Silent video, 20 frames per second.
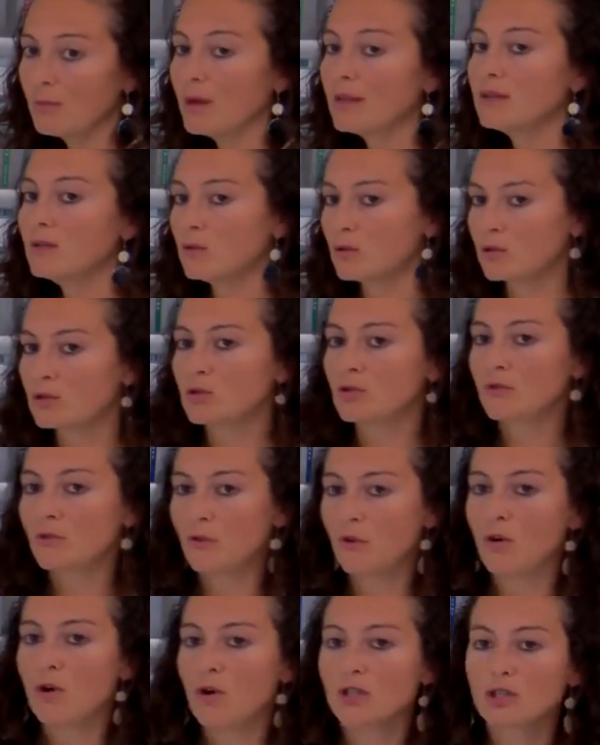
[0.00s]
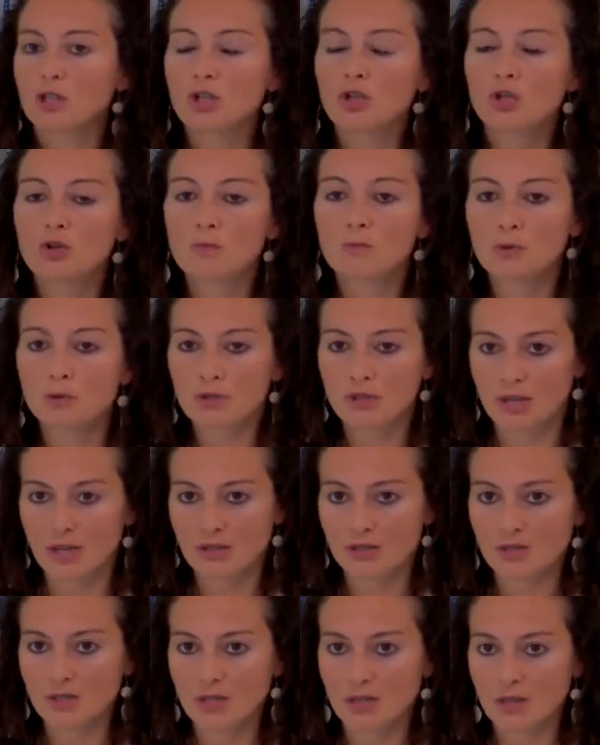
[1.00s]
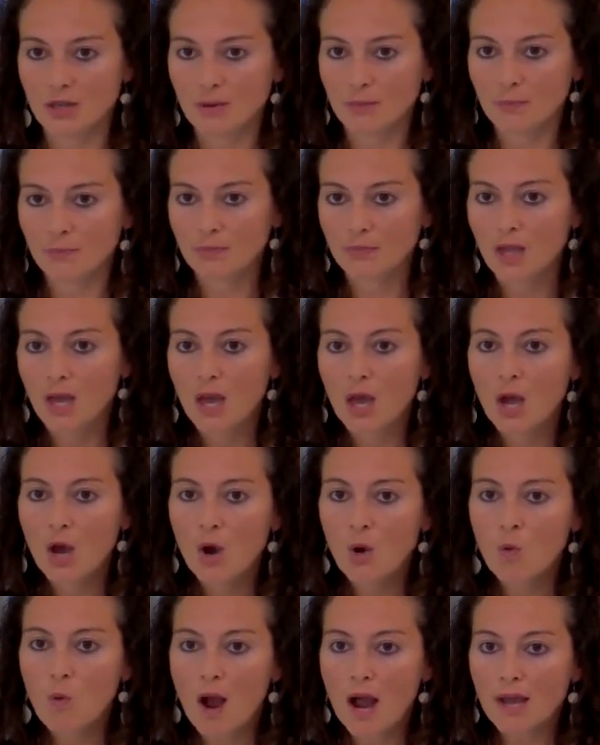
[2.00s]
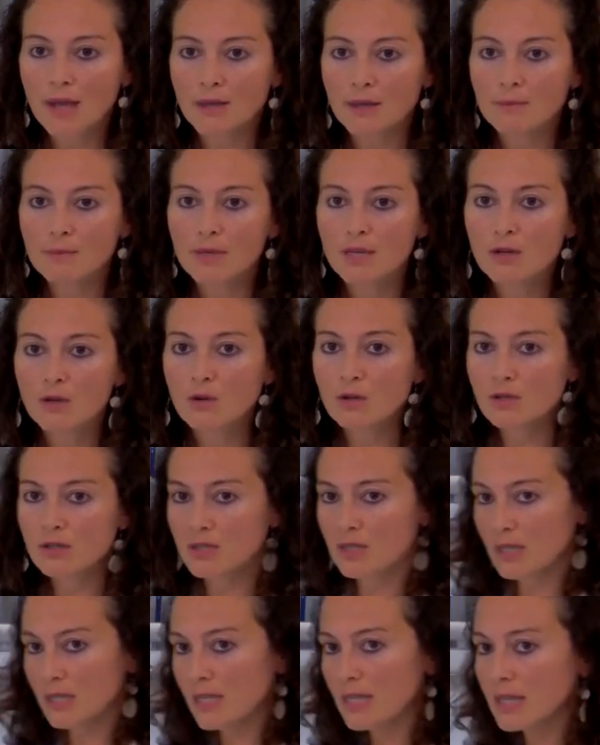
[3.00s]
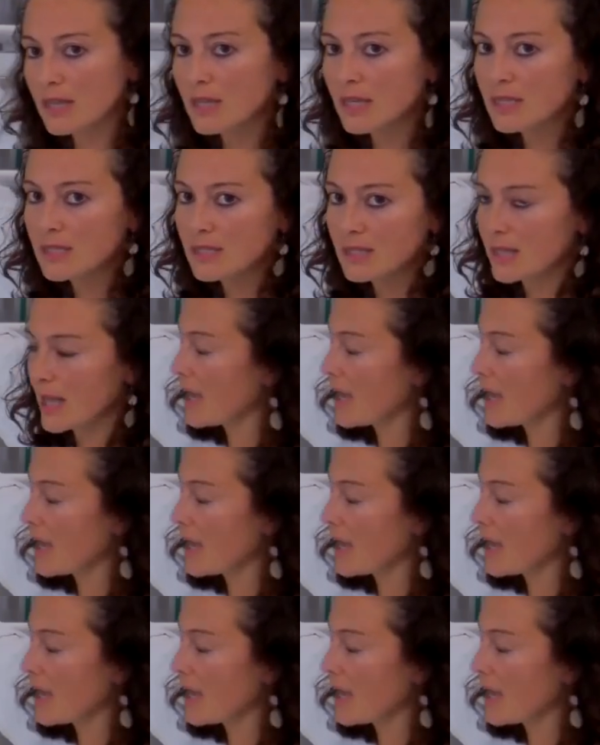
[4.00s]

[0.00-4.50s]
but also for tissue processing. Why? Because in these